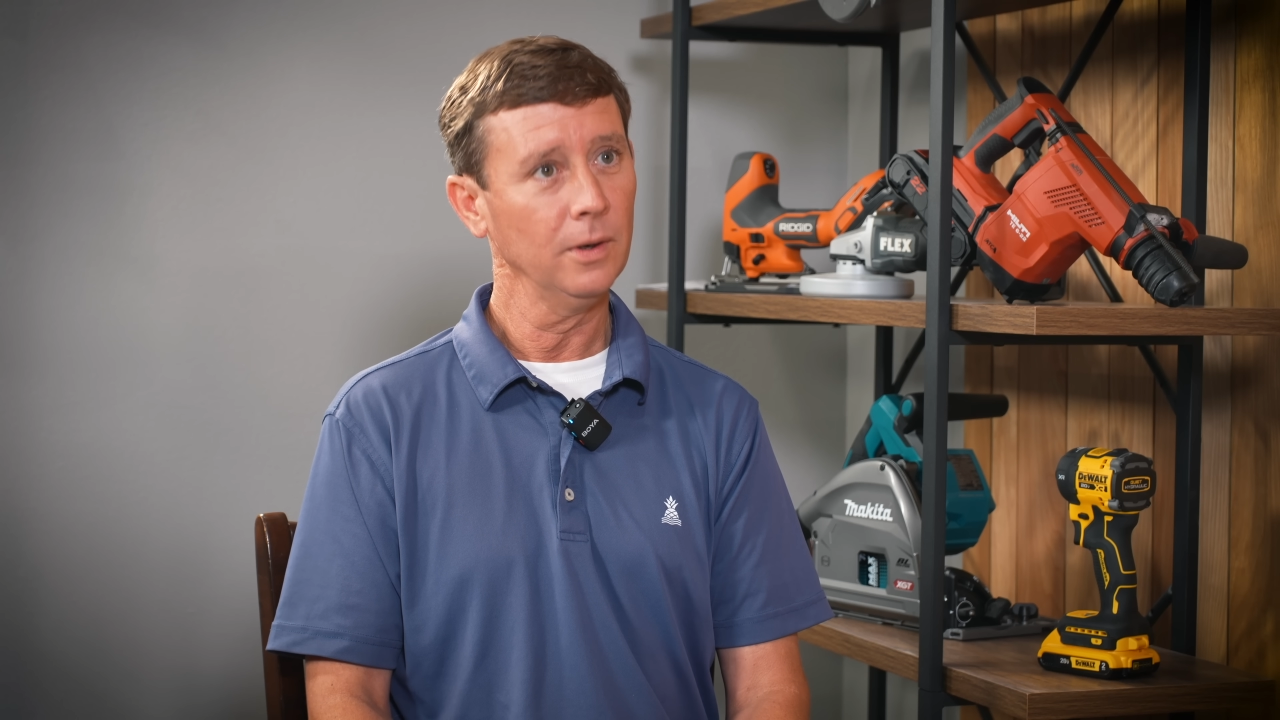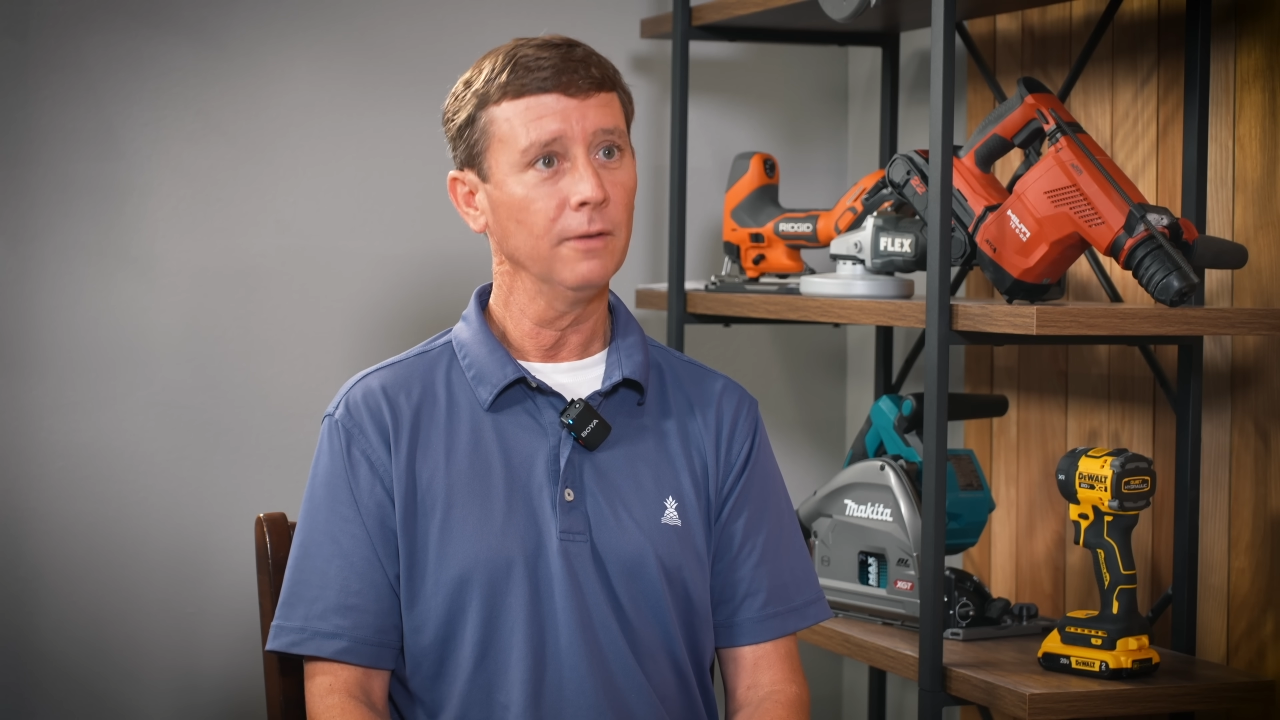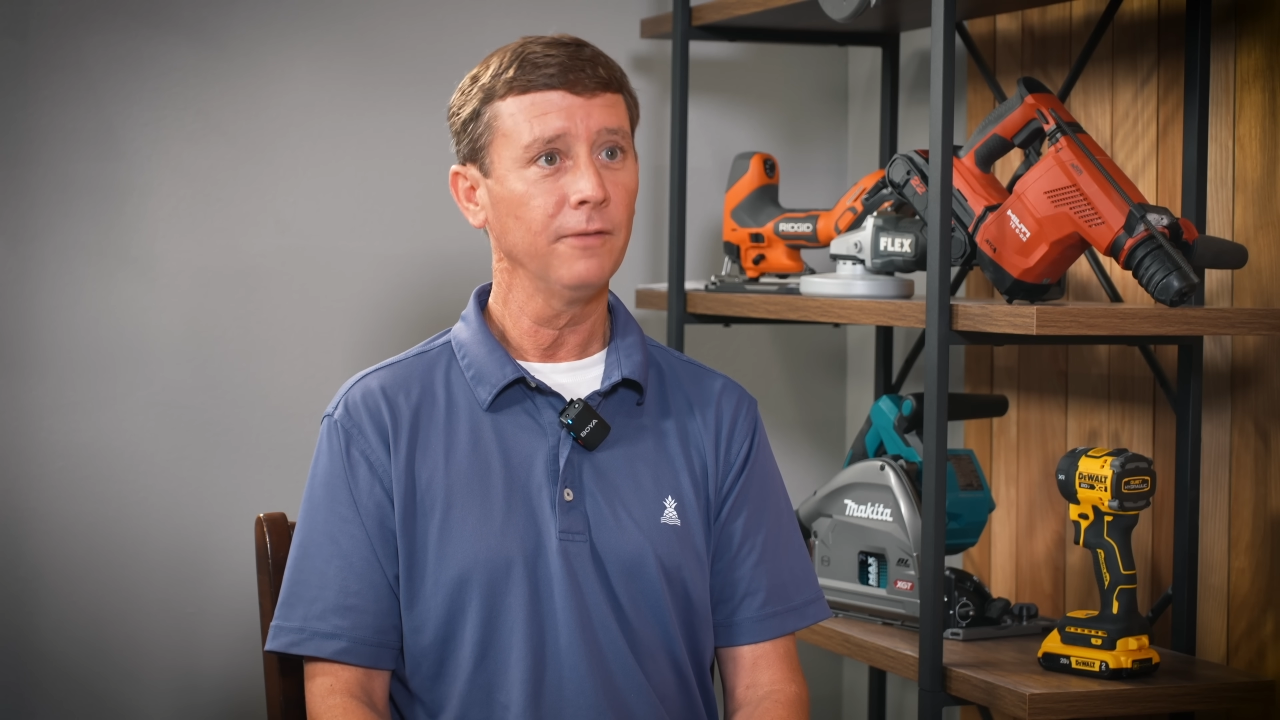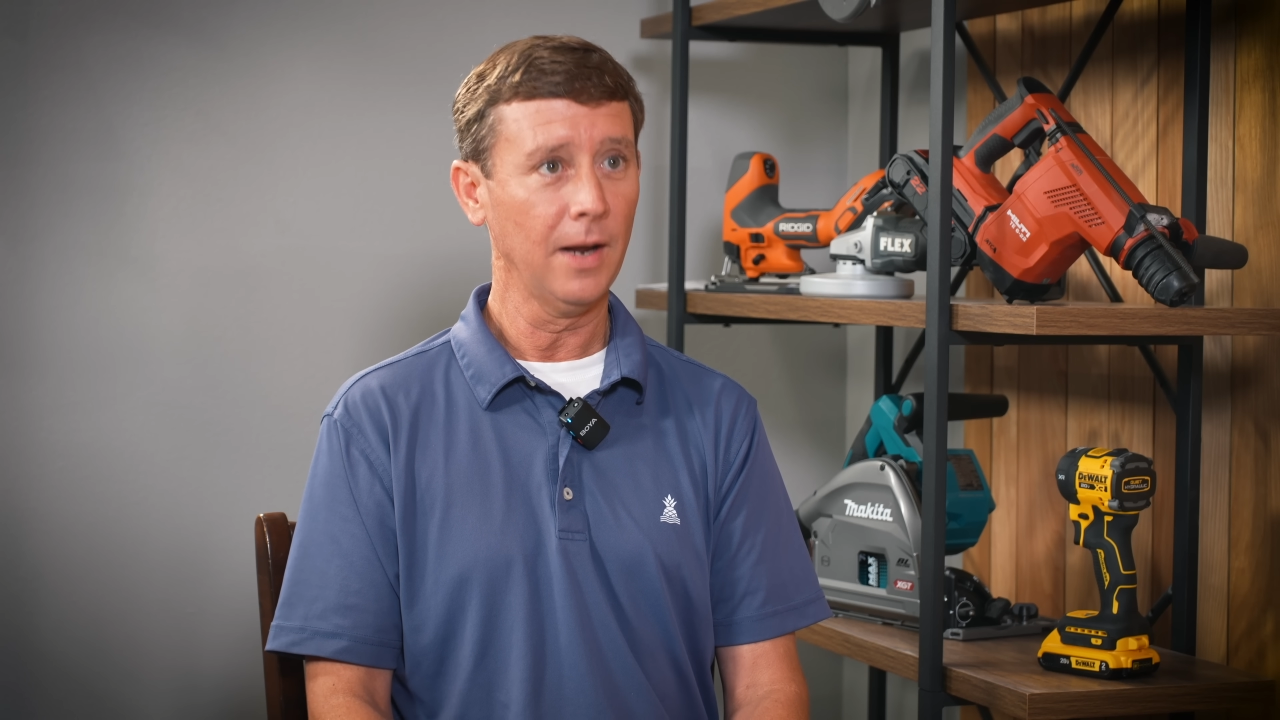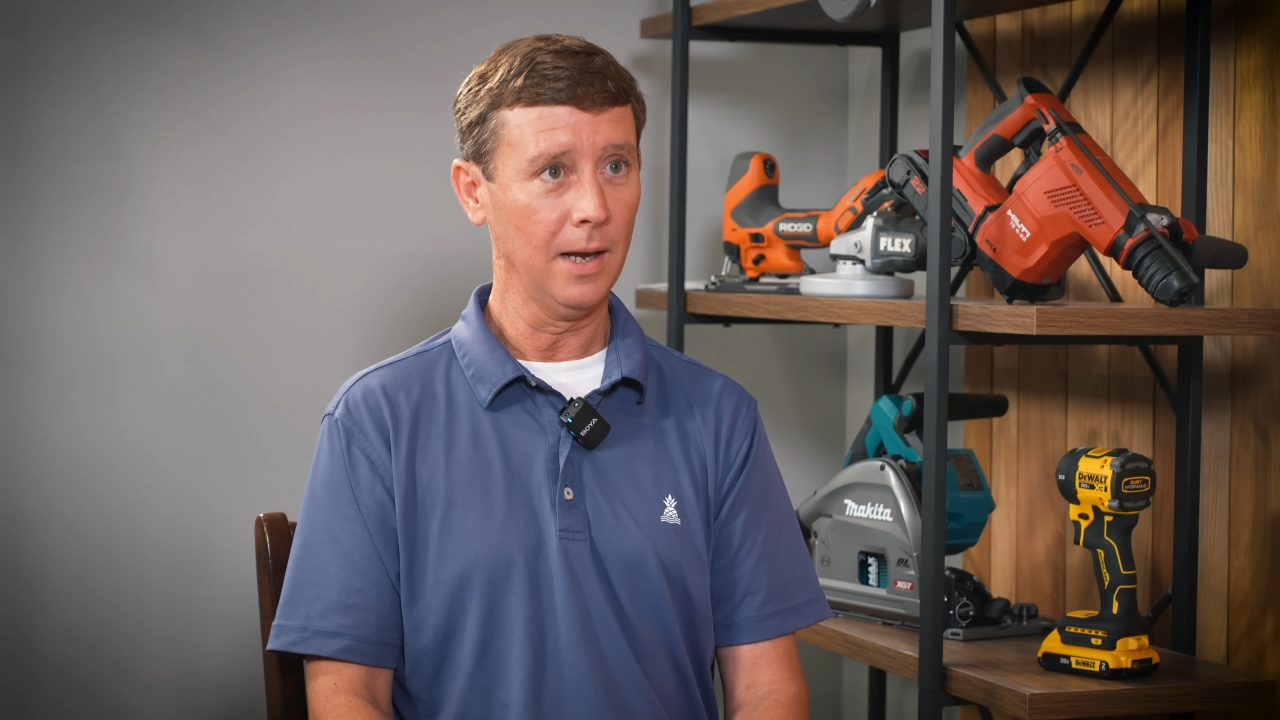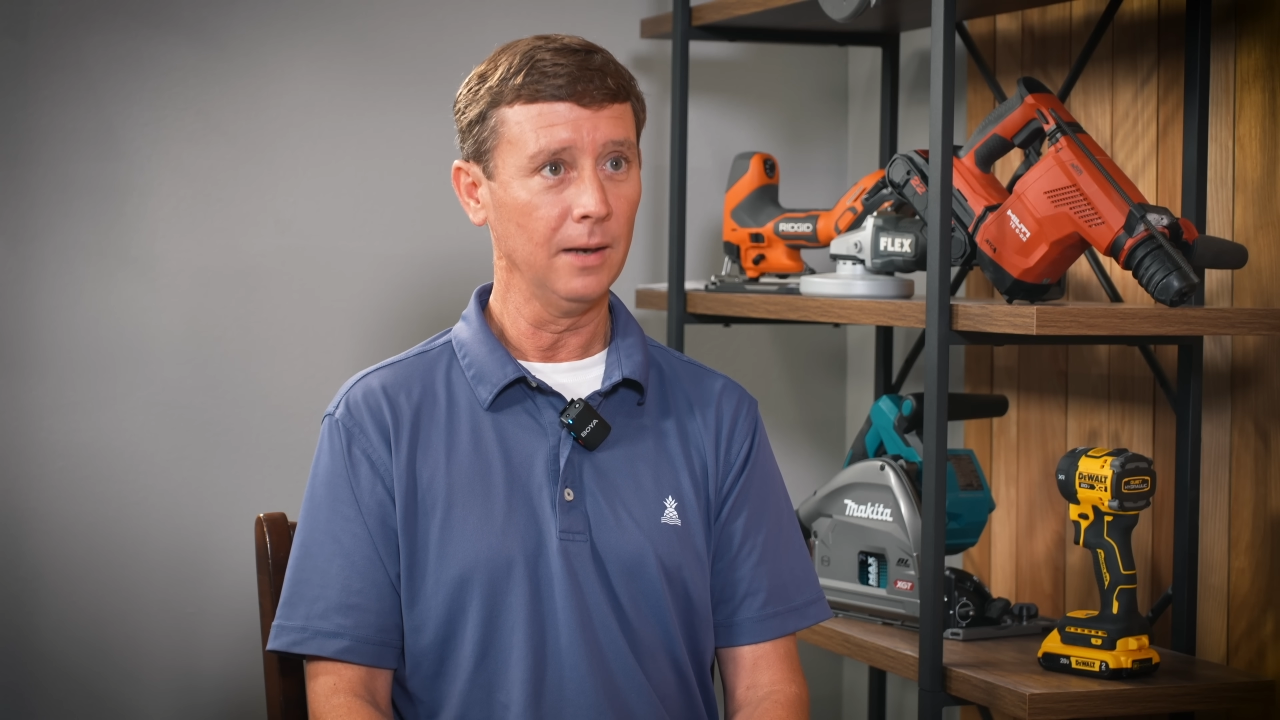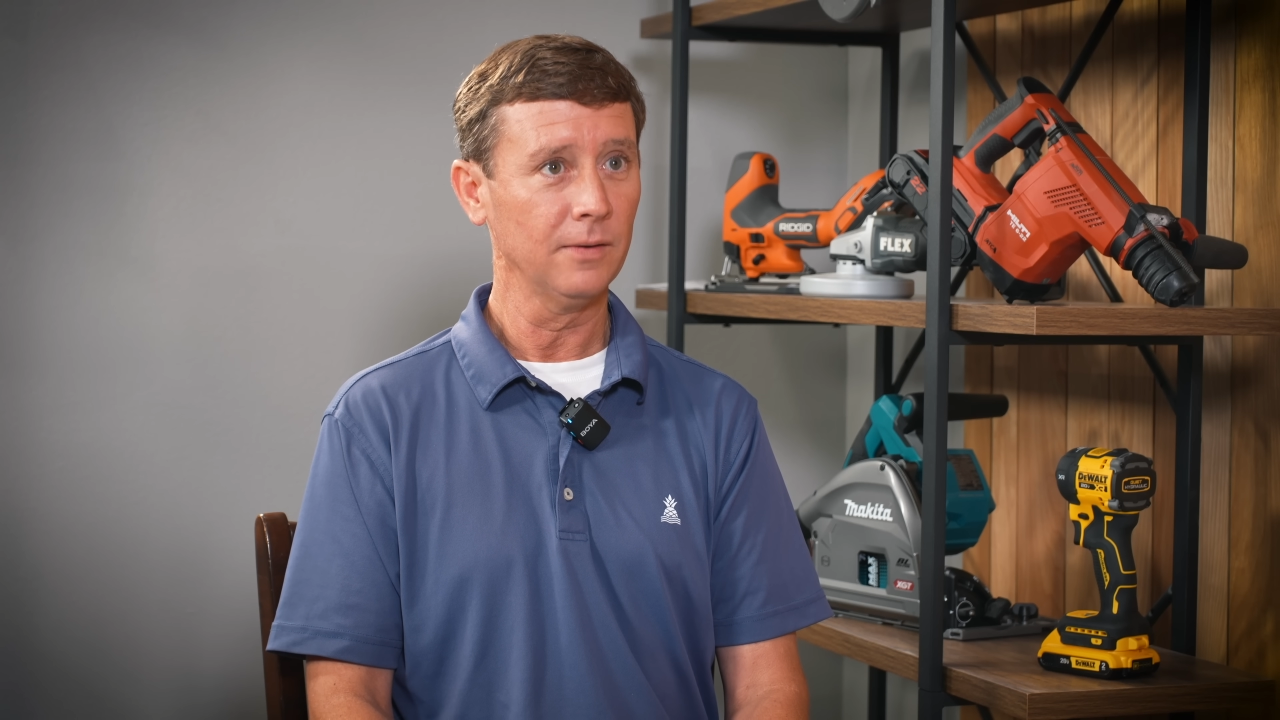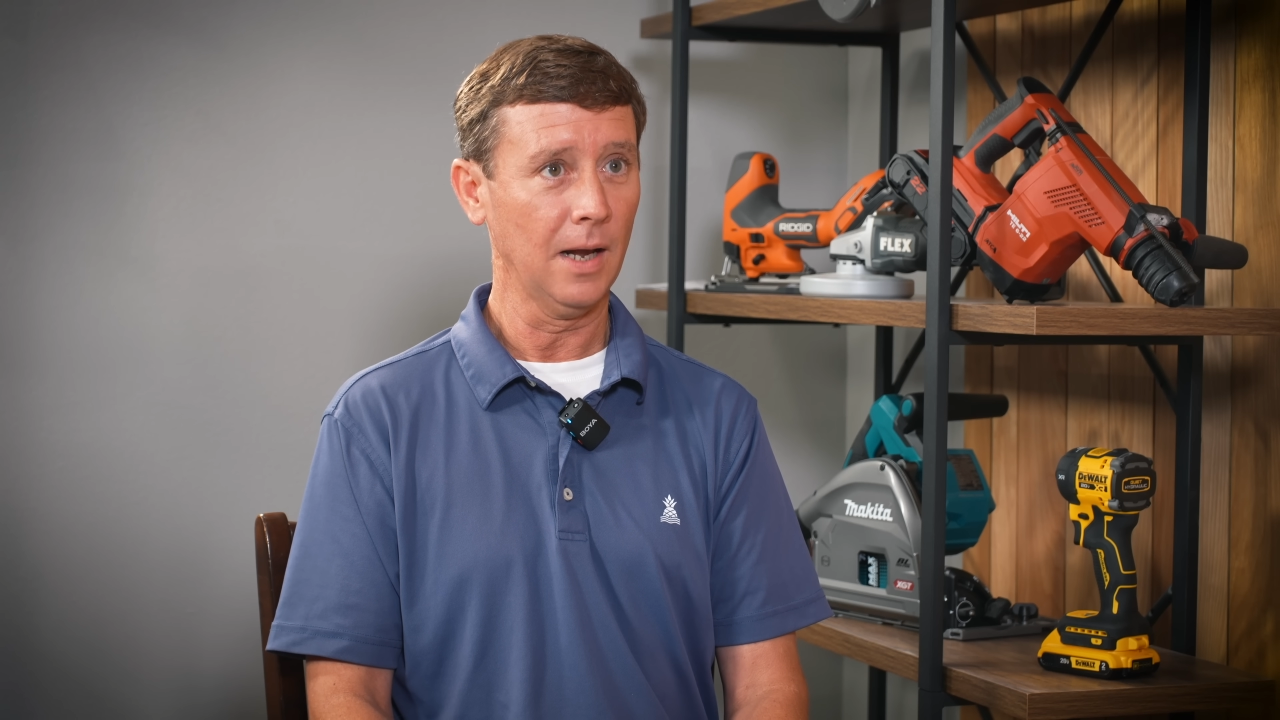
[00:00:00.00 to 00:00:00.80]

and the fan is